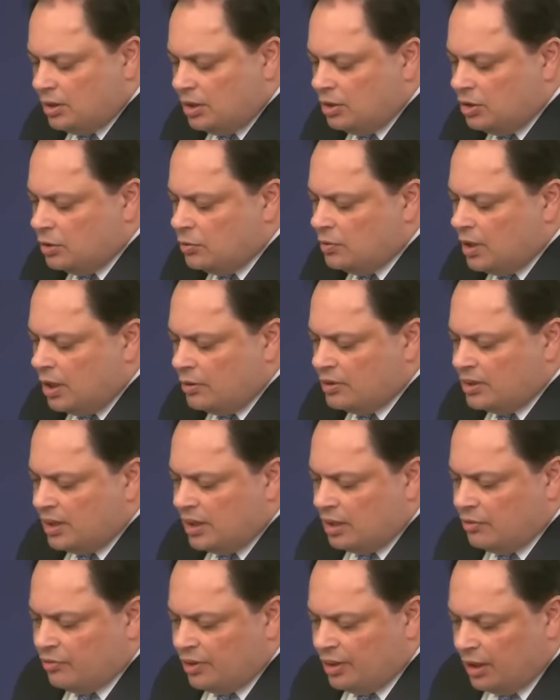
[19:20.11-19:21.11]
did you
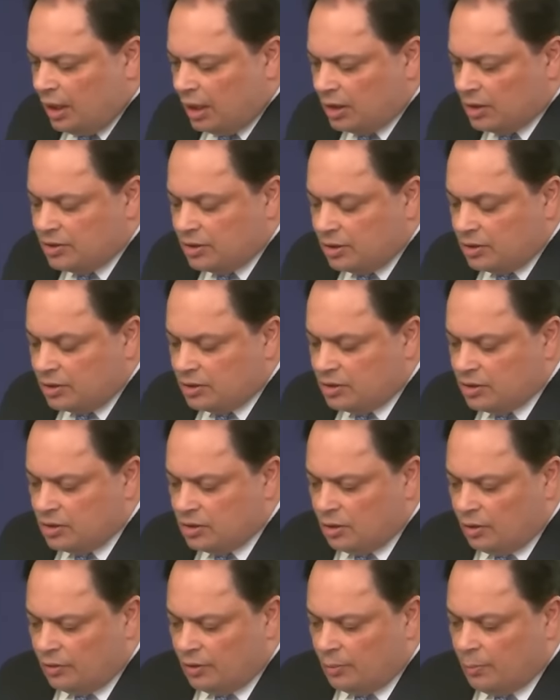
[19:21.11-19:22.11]
note any
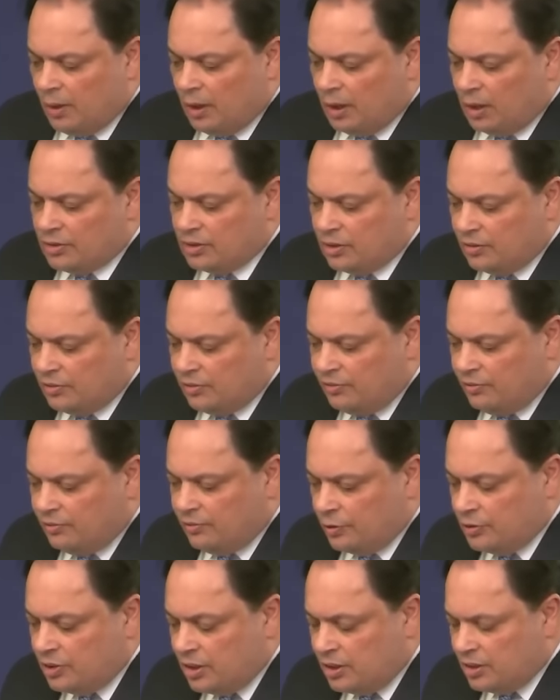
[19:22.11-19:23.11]
reluctance on the part of
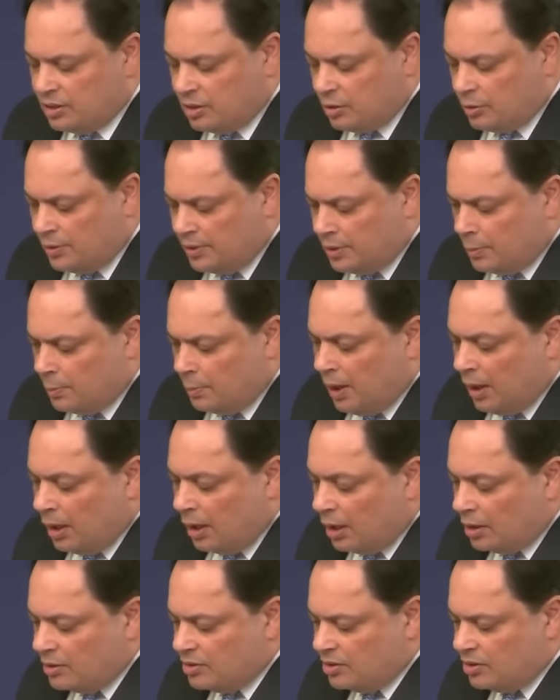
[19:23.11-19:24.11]
Fujitsu in the
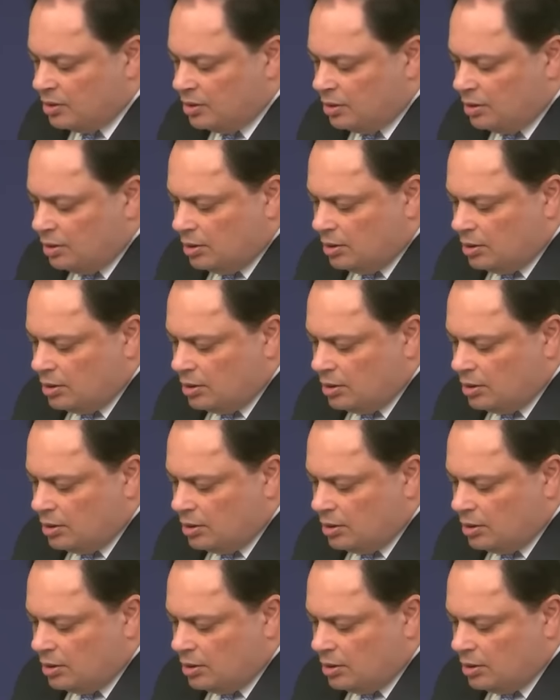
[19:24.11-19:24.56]
past